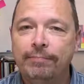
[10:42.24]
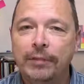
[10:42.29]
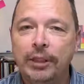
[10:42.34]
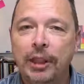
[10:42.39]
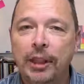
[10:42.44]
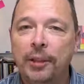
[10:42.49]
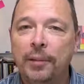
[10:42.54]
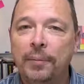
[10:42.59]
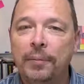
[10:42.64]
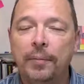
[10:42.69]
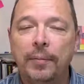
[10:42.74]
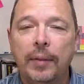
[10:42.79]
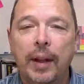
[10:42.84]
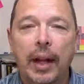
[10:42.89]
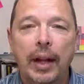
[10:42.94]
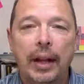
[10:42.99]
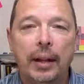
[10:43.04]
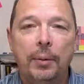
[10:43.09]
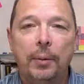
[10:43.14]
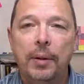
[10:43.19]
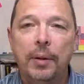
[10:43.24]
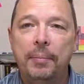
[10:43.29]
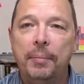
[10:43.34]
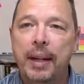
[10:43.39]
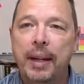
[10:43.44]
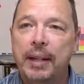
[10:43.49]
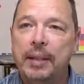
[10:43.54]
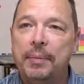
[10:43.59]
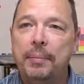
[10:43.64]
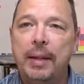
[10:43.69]
You know, what
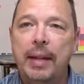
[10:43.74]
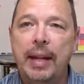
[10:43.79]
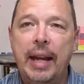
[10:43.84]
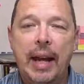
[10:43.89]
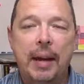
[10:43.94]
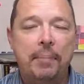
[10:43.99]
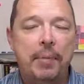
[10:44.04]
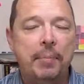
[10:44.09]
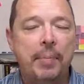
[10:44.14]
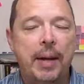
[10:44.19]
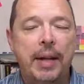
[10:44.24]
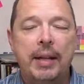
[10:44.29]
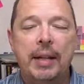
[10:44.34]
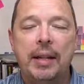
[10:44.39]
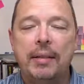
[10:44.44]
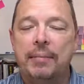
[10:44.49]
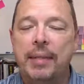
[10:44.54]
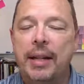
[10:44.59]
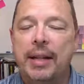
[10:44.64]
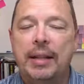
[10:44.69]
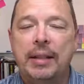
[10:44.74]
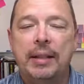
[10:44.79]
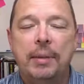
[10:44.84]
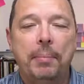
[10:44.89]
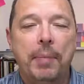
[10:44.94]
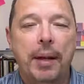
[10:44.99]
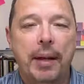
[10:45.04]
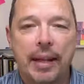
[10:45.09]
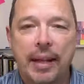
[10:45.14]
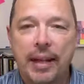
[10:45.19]
makes me happy might not make
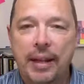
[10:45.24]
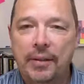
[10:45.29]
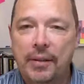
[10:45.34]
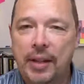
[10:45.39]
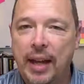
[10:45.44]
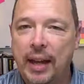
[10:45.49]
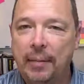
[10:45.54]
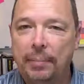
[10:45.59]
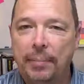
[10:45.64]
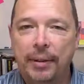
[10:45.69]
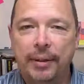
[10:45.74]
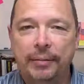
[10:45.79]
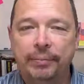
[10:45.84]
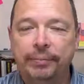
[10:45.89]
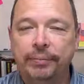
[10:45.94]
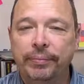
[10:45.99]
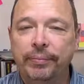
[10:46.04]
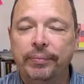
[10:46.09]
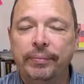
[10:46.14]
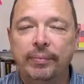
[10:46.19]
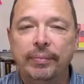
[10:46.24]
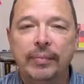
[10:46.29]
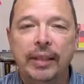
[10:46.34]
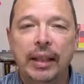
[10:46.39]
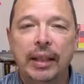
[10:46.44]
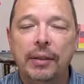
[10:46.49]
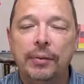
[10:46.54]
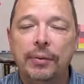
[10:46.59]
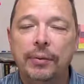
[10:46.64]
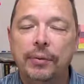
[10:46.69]
somebody else happy.
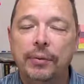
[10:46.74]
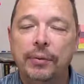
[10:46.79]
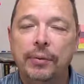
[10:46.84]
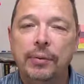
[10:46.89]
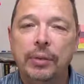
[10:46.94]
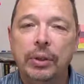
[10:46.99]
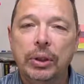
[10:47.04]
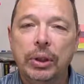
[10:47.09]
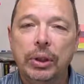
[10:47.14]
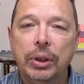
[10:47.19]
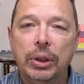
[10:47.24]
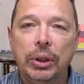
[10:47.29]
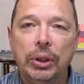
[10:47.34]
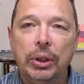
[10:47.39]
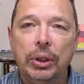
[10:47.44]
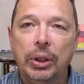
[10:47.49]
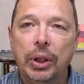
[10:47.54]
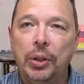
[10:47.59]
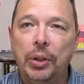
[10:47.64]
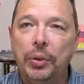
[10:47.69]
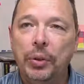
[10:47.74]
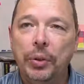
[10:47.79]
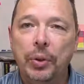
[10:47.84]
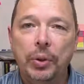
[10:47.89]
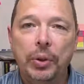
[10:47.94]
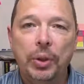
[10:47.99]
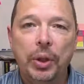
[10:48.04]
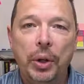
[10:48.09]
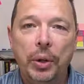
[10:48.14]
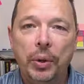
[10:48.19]
And if, you know,
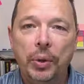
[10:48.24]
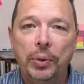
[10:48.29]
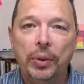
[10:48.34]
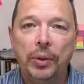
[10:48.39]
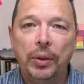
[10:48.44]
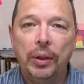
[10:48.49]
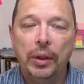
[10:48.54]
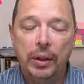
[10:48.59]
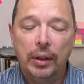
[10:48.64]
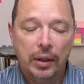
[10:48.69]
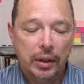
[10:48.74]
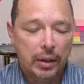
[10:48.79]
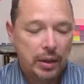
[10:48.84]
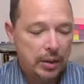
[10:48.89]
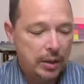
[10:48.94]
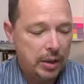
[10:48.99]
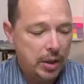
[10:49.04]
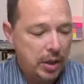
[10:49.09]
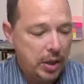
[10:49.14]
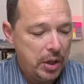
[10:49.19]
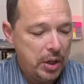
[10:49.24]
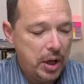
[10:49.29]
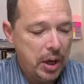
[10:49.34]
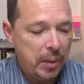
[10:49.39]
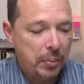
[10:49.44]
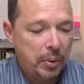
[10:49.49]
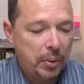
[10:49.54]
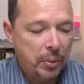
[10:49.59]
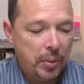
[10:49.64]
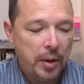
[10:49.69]
don't, the
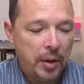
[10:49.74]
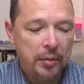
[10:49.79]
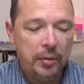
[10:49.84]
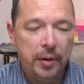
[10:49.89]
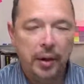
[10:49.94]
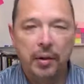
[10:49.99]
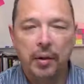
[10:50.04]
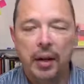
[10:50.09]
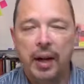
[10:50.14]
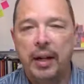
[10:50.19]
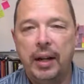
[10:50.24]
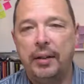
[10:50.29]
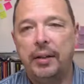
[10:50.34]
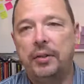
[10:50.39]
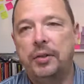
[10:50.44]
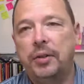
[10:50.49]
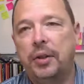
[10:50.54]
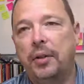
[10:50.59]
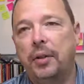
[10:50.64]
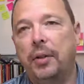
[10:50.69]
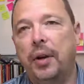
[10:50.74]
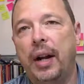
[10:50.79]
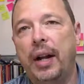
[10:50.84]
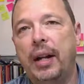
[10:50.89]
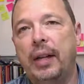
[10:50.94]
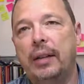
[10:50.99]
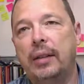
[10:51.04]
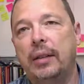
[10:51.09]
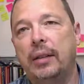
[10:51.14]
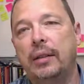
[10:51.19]
number one regret, there's a
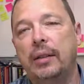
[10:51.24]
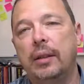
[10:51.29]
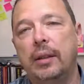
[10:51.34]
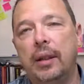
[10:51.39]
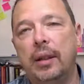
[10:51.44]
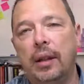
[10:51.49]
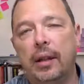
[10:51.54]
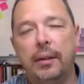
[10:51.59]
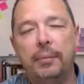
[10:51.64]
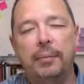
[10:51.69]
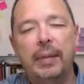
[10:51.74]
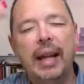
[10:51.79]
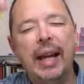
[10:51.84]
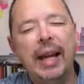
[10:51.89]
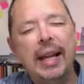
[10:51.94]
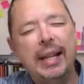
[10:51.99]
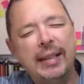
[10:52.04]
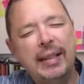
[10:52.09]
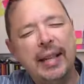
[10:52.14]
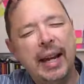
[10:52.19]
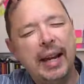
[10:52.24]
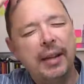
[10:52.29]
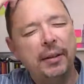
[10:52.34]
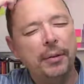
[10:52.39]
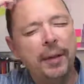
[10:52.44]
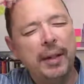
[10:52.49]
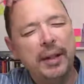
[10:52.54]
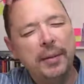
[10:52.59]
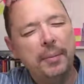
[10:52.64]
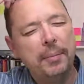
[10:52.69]
great essay
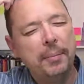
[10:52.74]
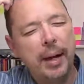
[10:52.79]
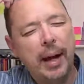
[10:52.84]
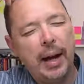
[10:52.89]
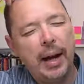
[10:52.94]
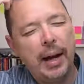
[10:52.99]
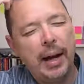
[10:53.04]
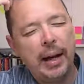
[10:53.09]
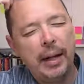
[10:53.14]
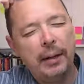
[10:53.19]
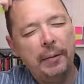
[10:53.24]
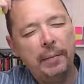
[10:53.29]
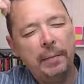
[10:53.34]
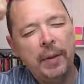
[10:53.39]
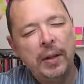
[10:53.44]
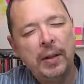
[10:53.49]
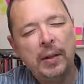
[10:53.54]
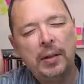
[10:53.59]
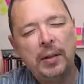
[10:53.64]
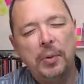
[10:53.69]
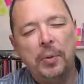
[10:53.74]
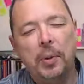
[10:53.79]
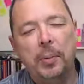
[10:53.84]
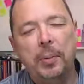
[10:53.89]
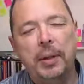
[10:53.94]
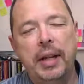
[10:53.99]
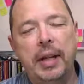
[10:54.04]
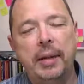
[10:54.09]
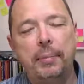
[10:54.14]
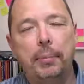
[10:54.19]
written by a
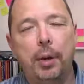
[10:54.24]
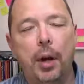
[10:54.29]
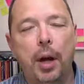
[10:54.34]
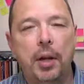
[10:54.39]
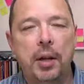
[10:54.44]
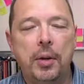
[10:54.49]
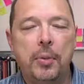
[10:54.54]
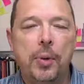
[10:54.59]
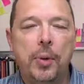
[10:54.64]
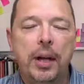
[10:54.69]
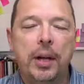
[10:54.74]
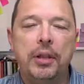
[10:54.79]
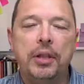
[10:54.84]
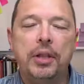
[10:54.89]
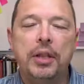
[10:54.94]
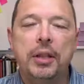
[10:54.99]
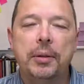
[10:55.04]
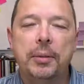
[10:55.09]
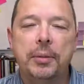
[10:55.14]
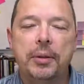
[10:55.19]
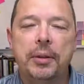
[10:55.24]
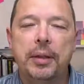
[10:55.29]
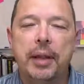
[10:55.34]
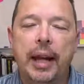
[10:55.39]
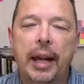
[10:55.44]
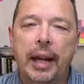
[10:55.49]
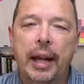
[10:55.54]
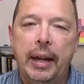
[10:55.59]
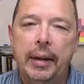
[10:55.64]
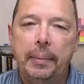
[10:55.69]
woman named Bronnie Ware. She was
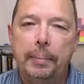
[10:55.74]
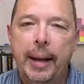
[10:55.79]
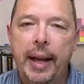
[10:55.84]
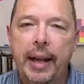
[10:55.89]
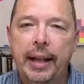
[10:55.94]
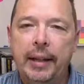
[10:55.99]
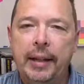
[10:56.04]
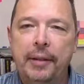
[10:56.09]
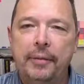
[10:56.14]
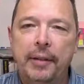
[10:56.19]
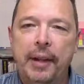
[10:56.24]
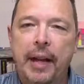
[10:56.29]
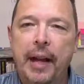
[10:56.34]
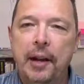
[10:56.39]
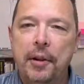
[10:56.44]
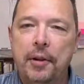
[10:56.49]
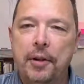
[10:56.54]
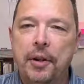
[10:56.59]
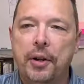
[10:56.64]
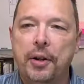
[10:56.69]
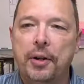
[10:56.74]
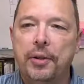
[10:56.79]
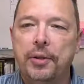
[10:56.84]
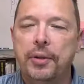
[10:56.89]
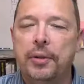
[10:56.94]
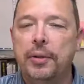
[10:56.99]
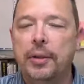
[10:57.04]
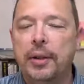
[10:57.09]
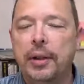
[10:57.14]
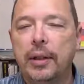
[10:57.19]
a palliative care
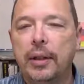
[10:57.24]
nurse.